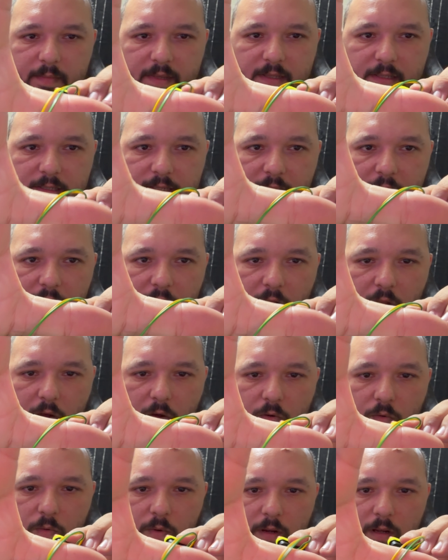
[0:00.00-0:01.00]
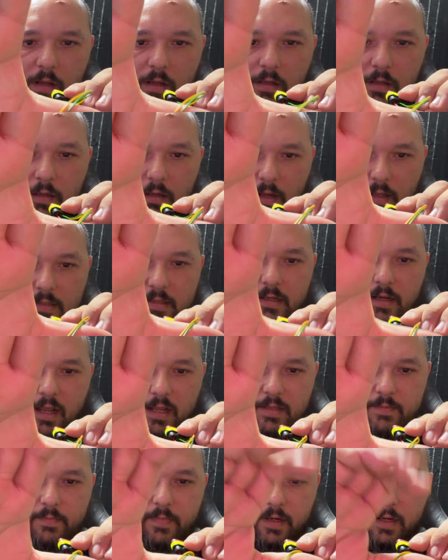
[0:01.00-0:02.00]
is CAN low, as a
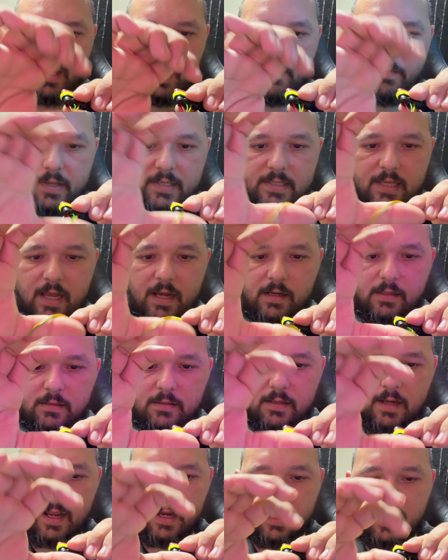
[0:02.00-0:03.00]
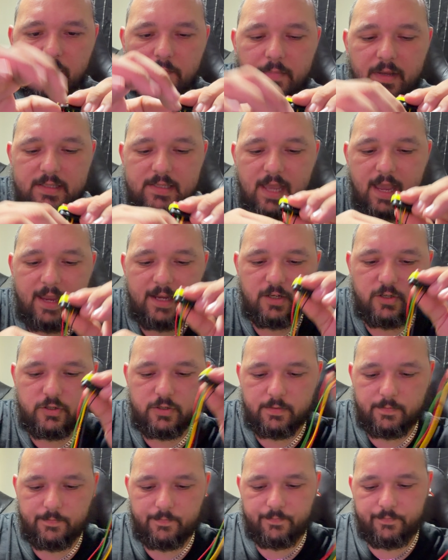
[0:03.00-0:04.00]
CAN bus L and CAN bus H.
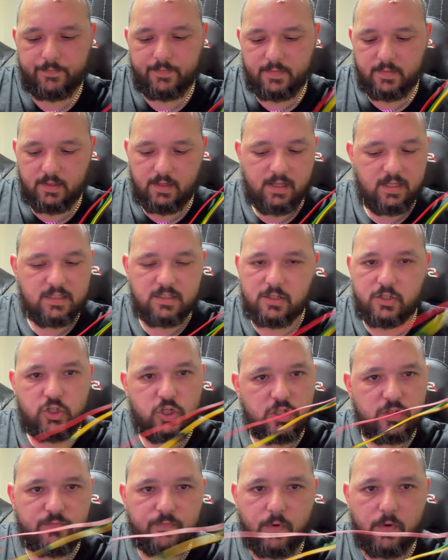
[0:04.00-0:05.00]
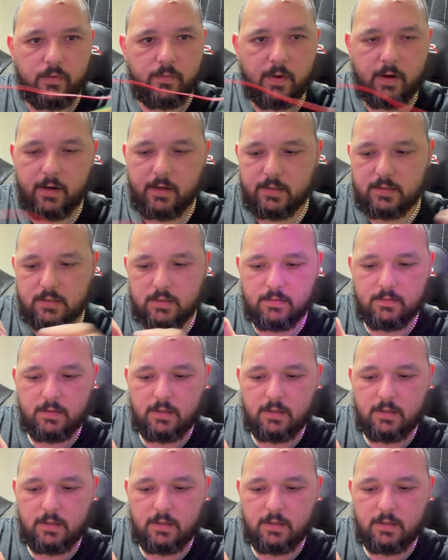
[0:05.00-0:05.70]
It's just 4 wires,